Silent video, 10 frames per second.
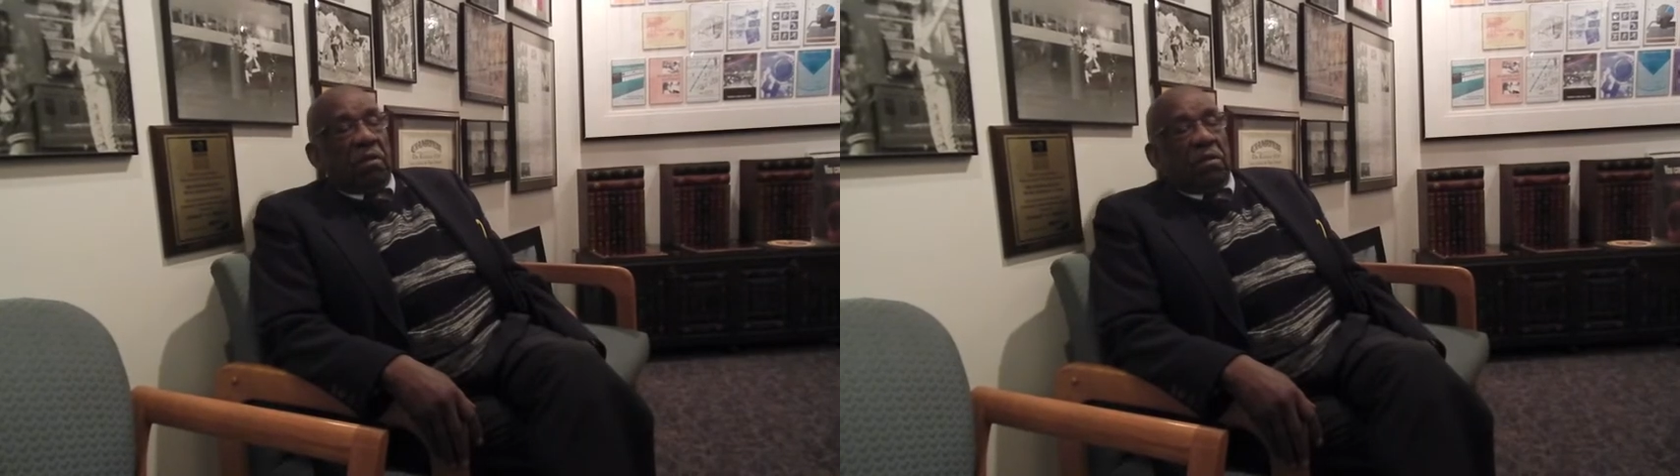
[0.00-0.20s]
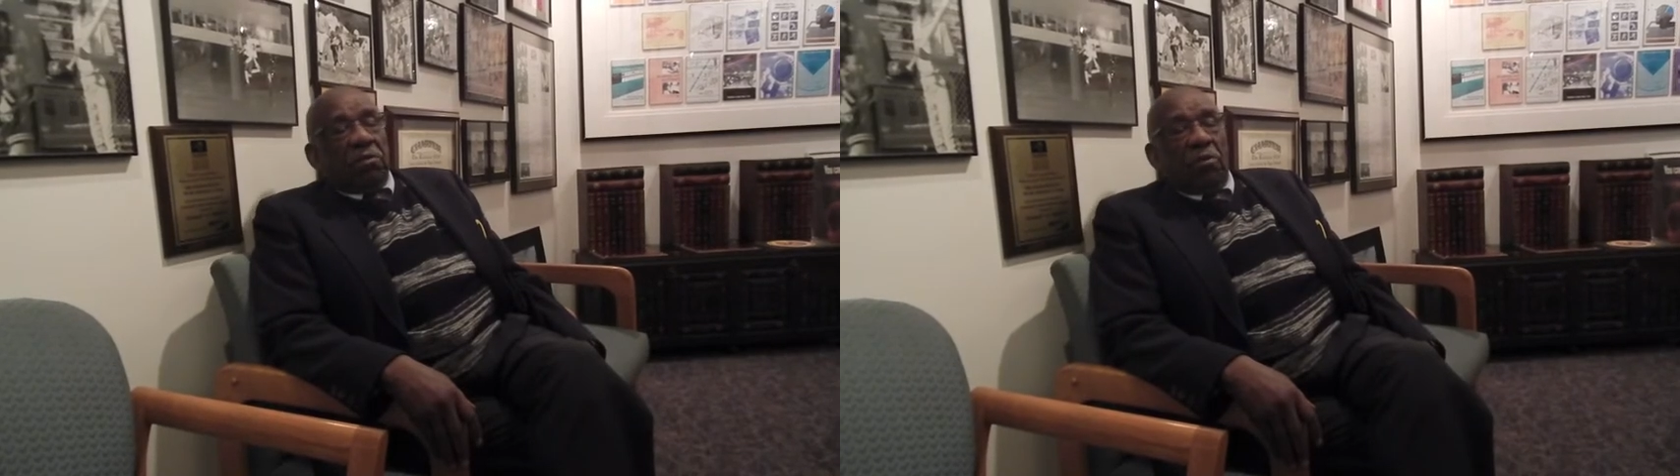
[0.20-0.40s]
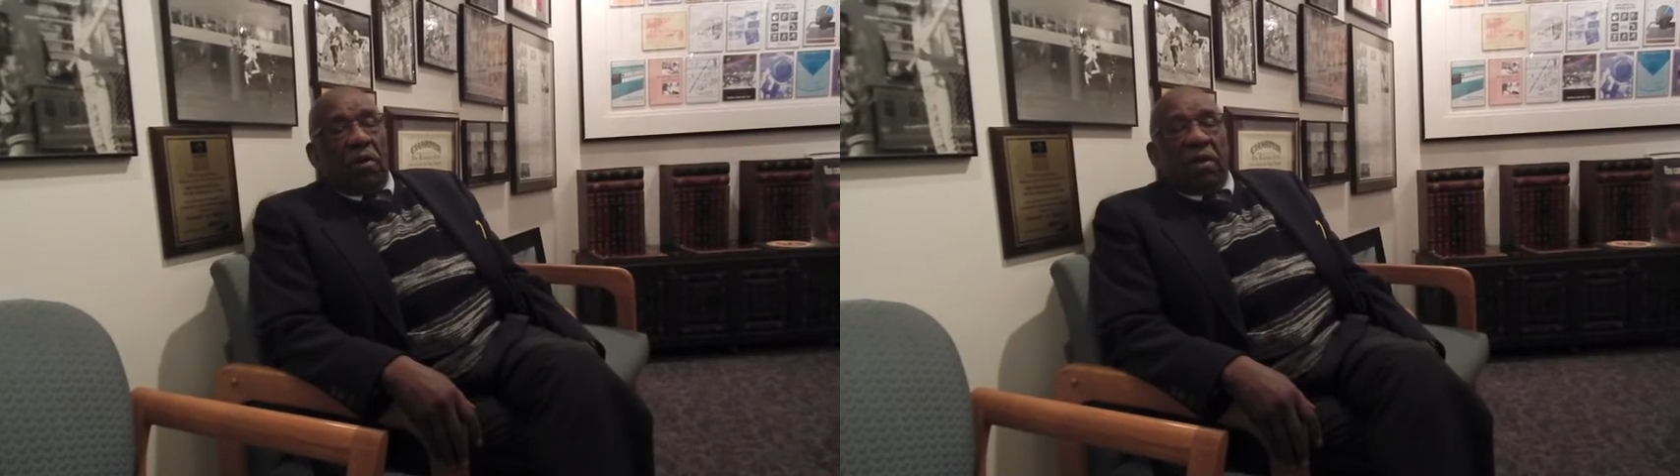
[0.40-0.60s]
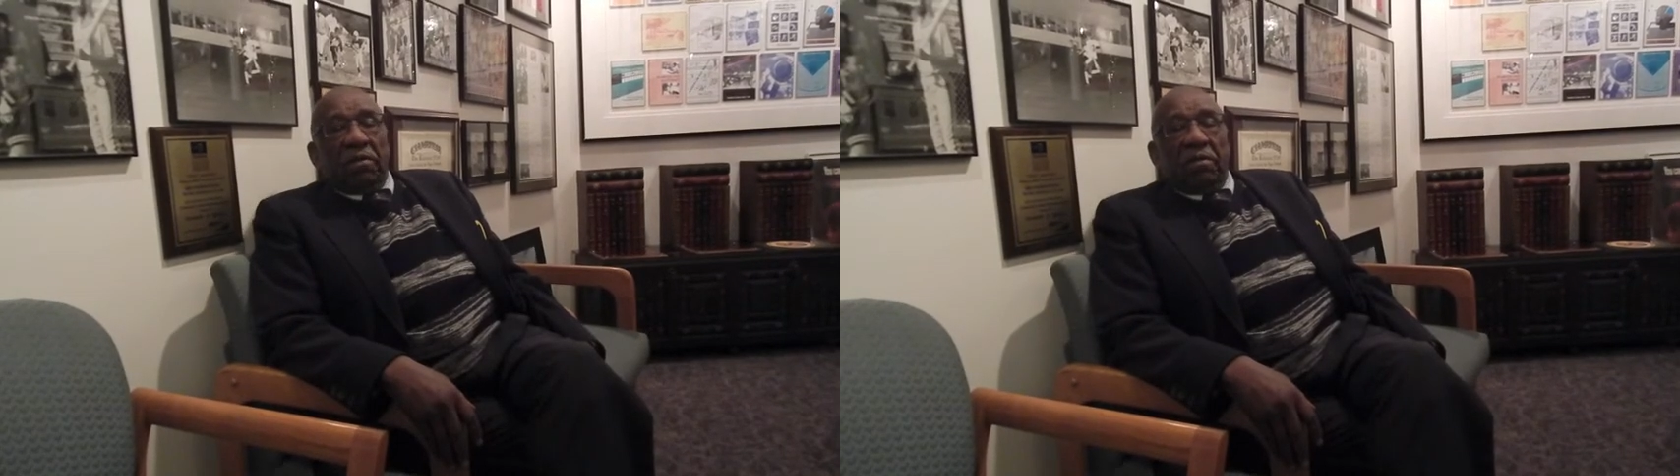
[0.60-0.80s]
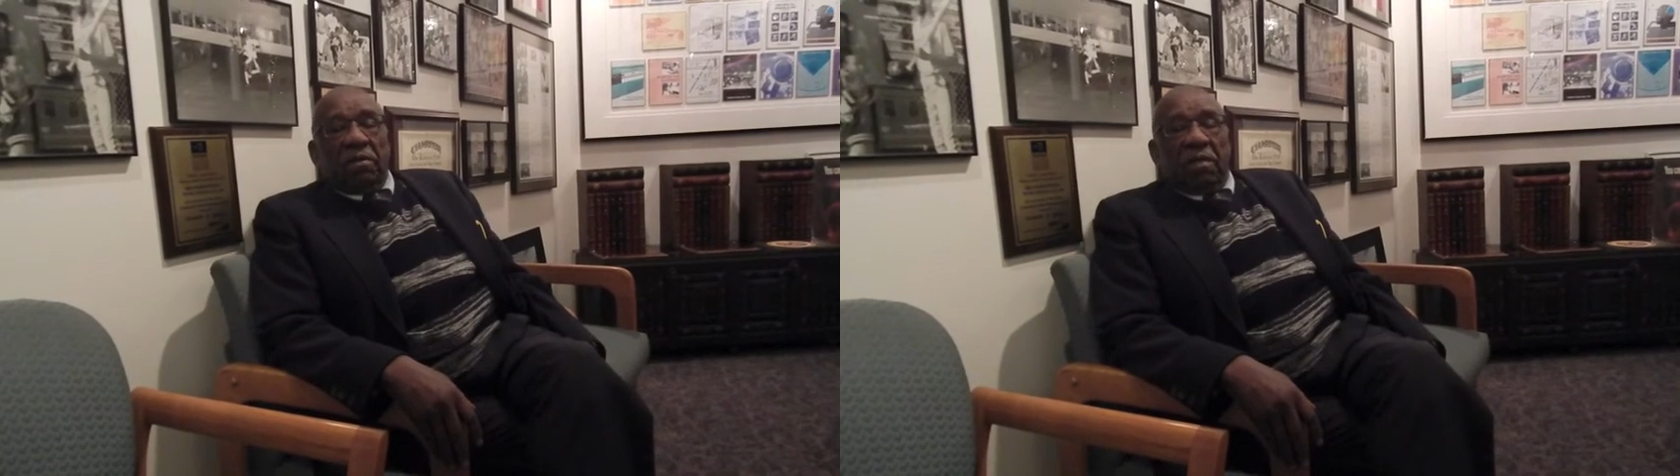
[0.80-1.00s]
So I
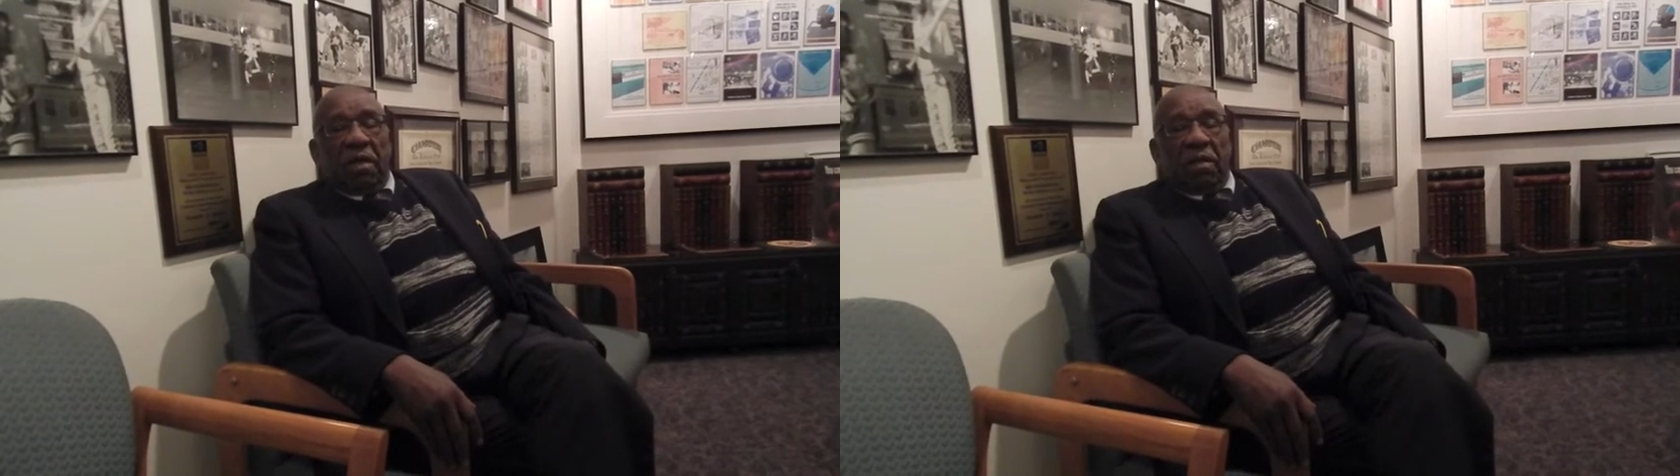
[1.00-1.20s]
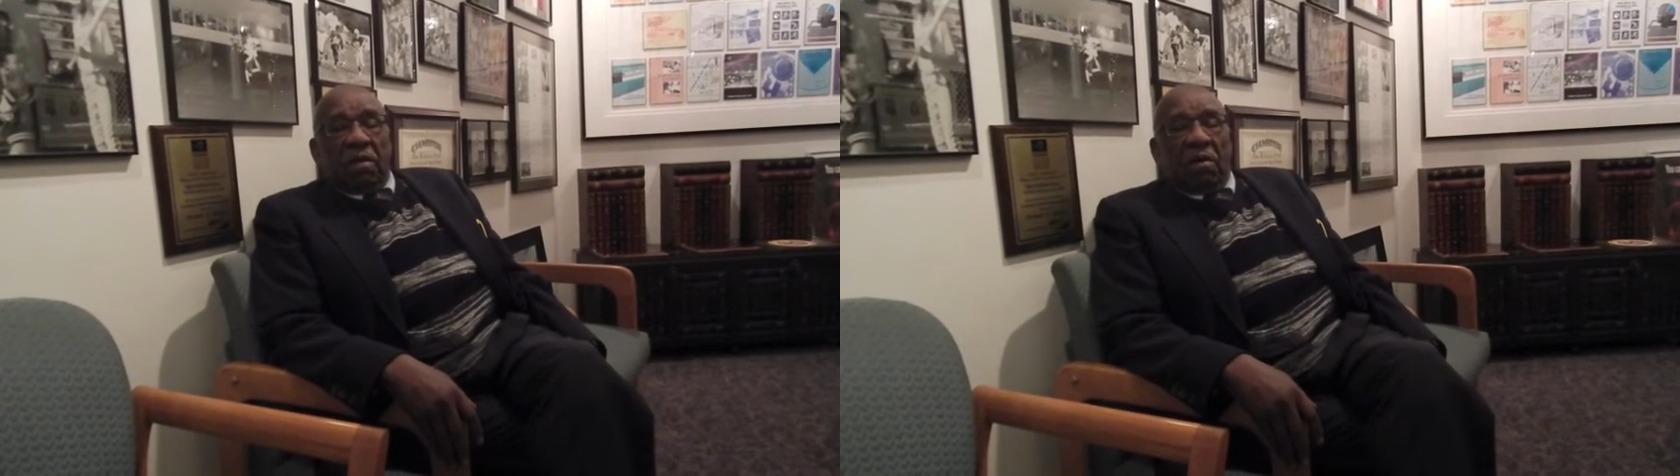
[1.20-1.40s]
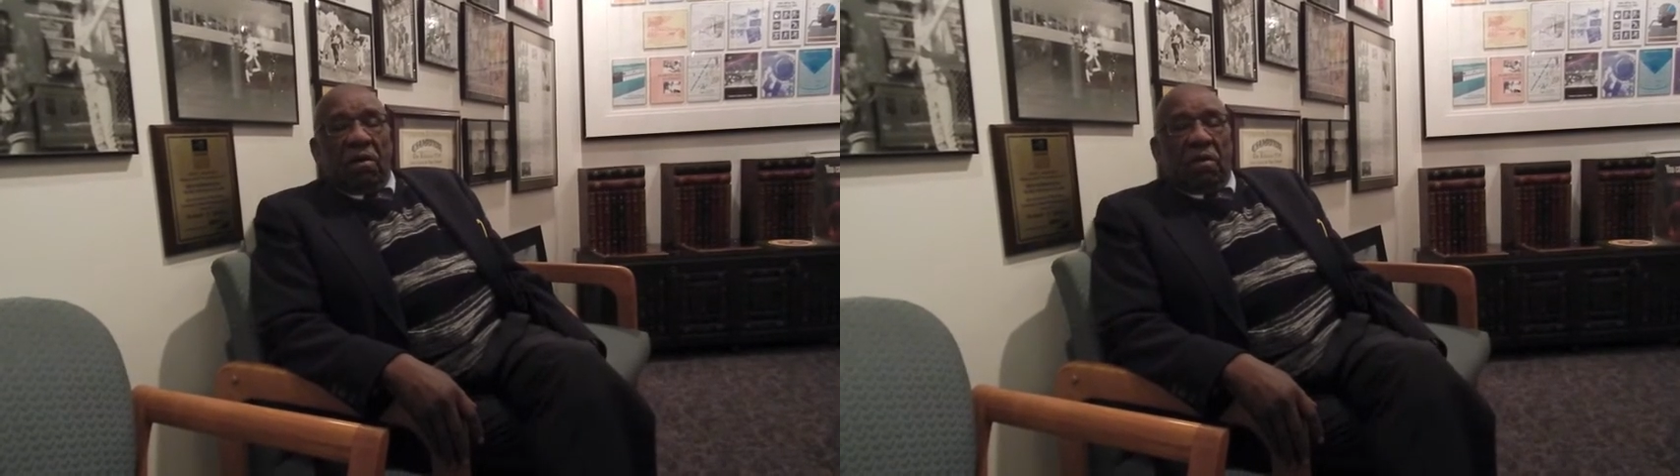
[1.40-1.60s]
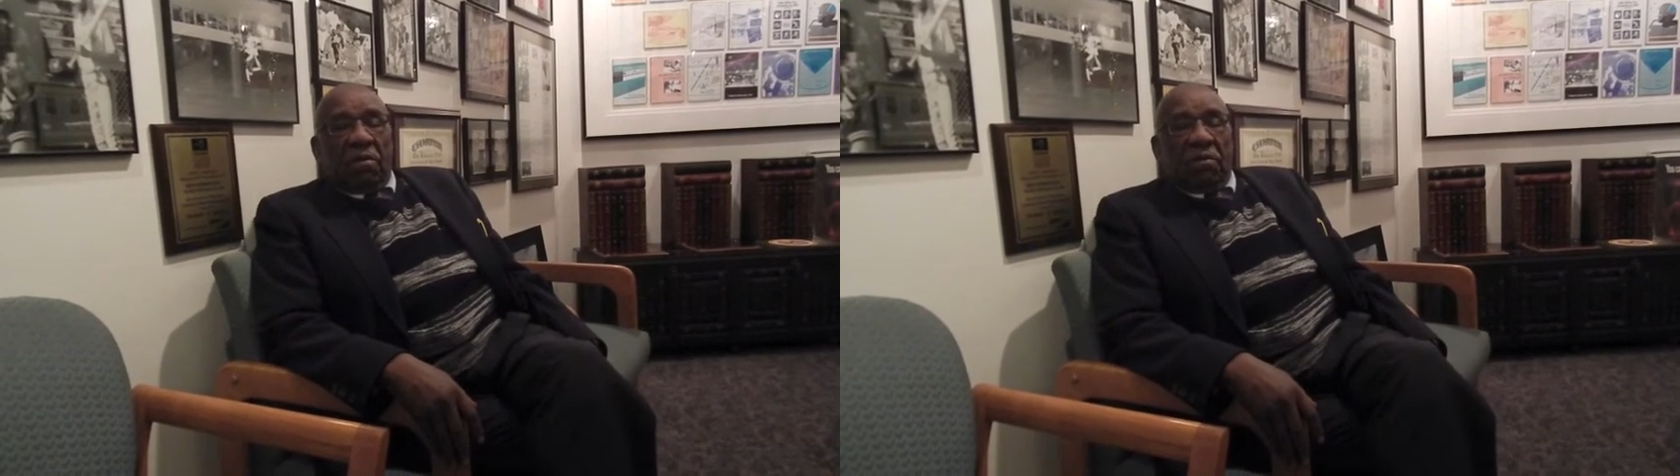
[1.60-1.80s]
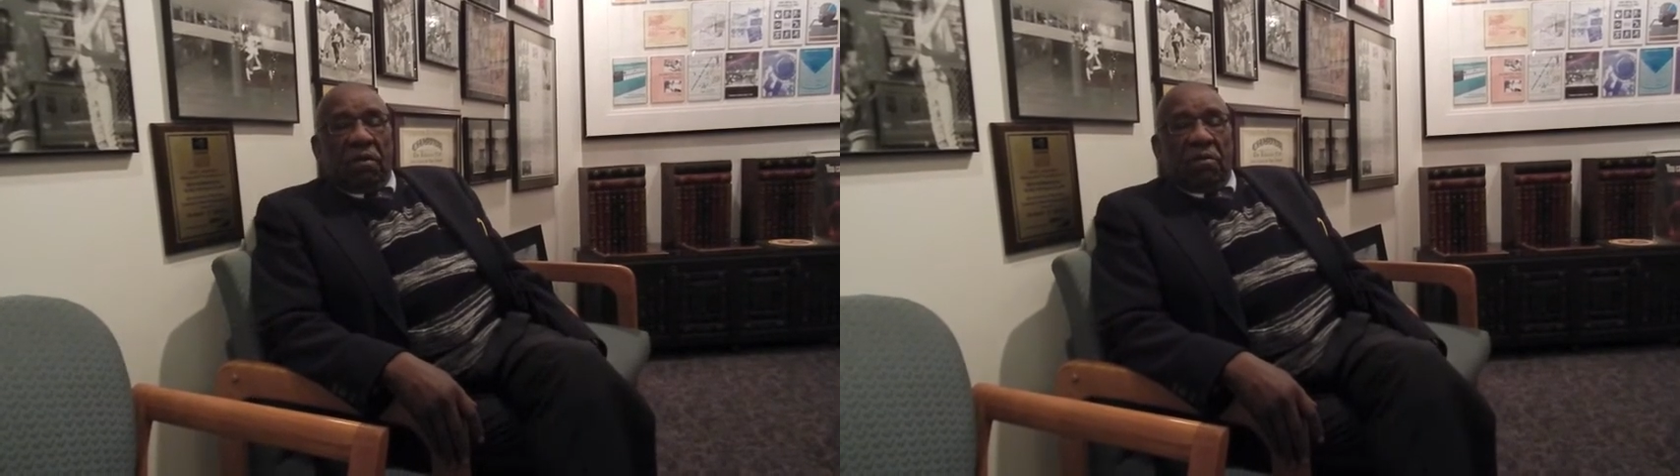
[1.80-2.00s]
looked at it,
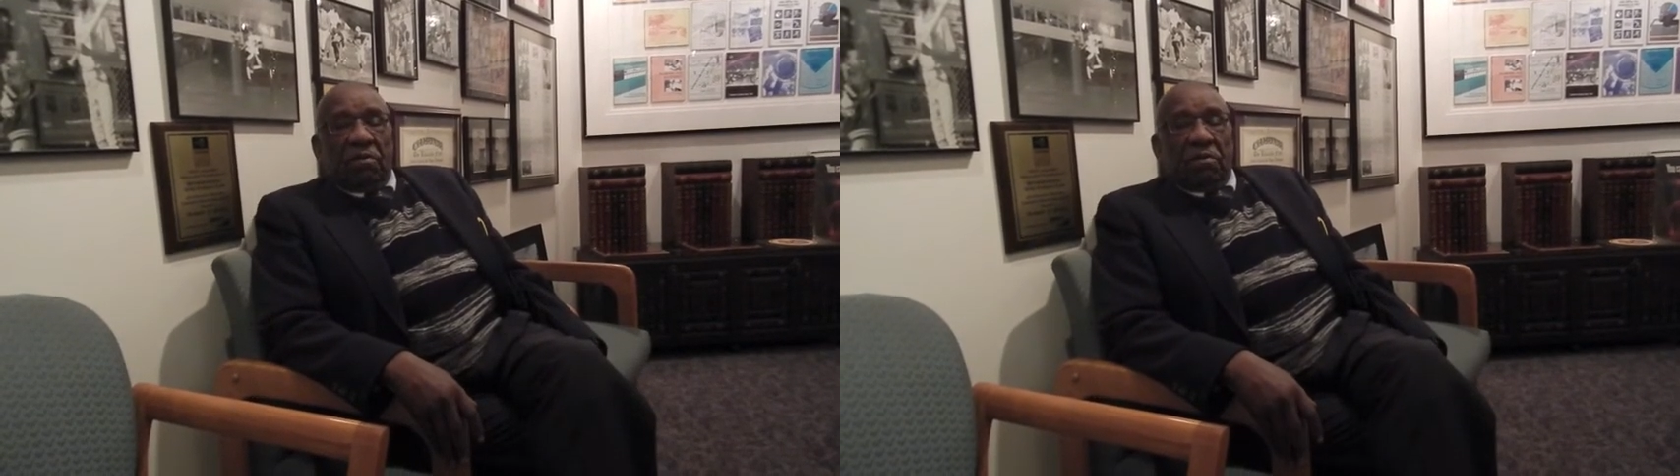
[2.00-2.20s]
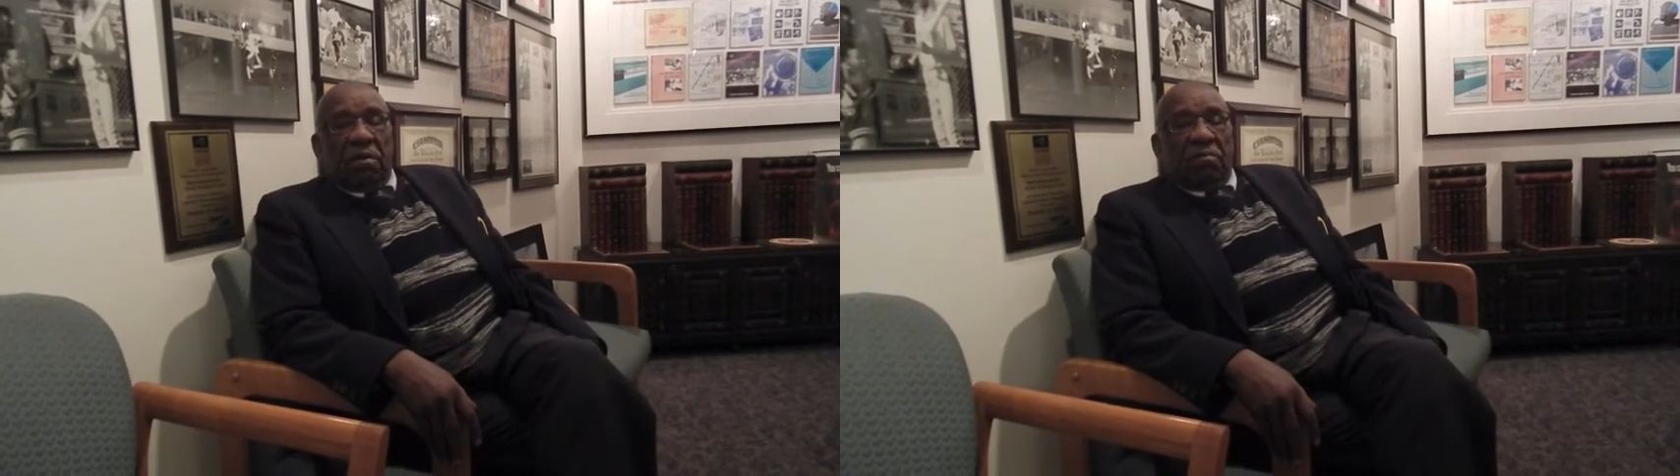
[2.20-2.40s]
all the good